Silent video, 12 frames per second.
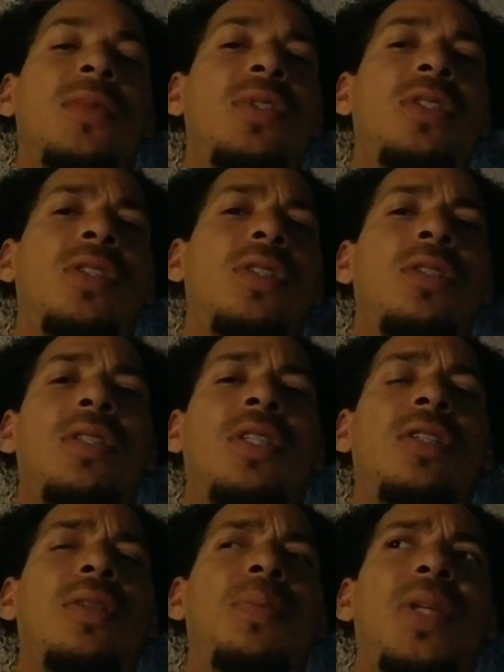You're
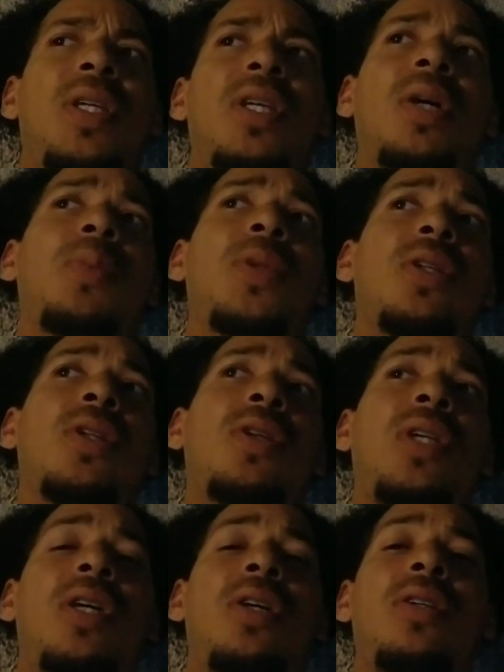there to pick up your
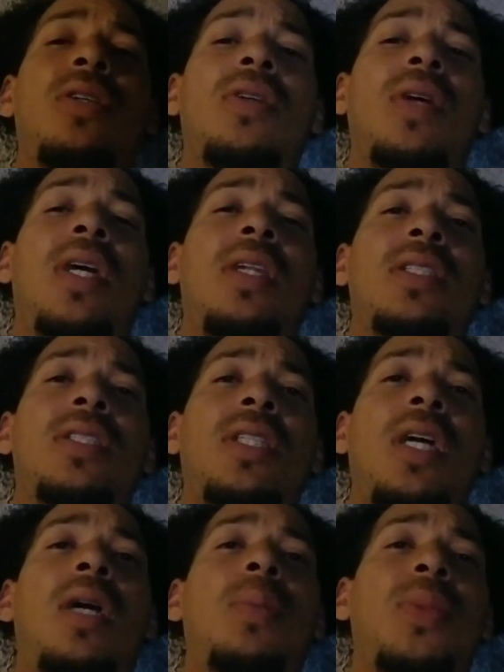load. How are you at a
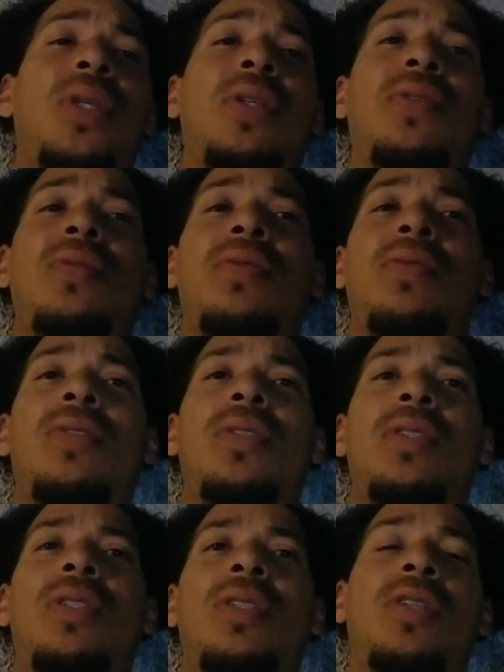stop if
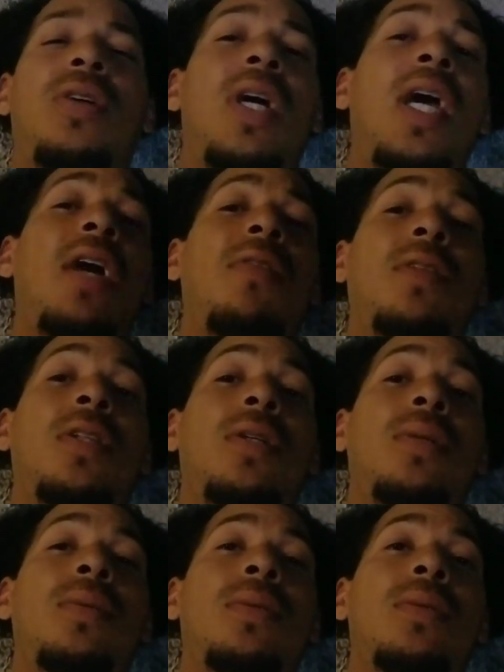you don't have a
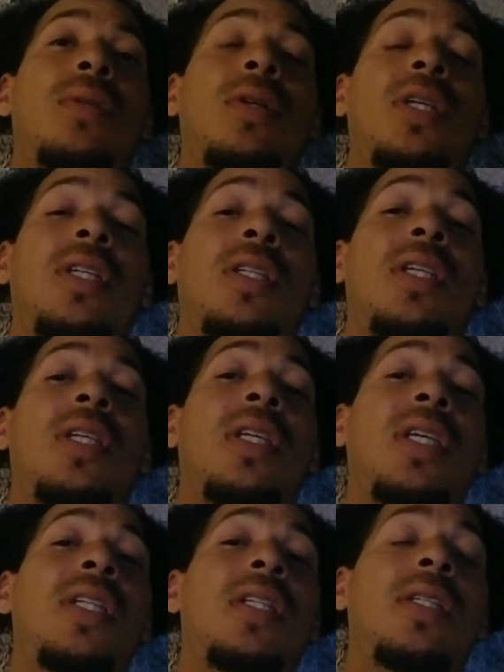load or anything
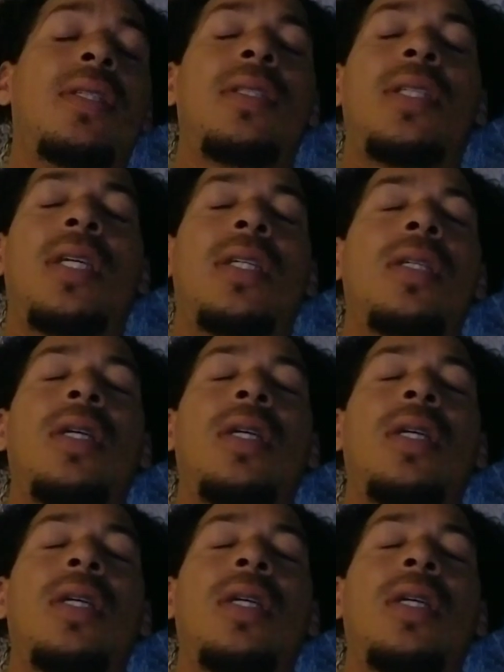in? Yeah.